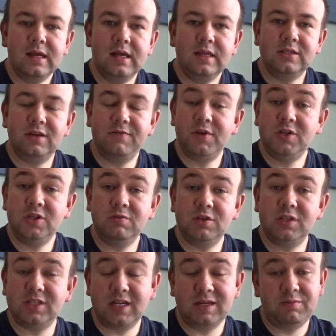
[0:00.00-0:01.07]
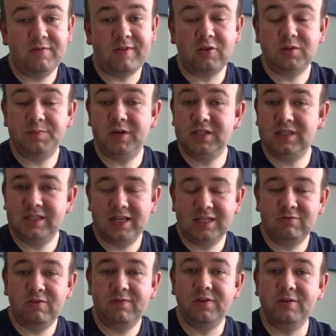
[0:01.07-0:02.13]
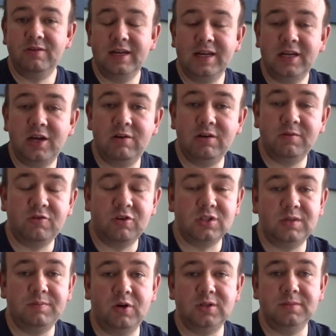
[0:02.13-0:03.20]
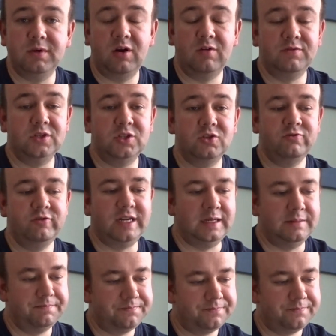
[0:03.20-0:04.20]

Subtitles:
So if you do want to sign up with Octopus, there's a referral link going across the bottom of the screen.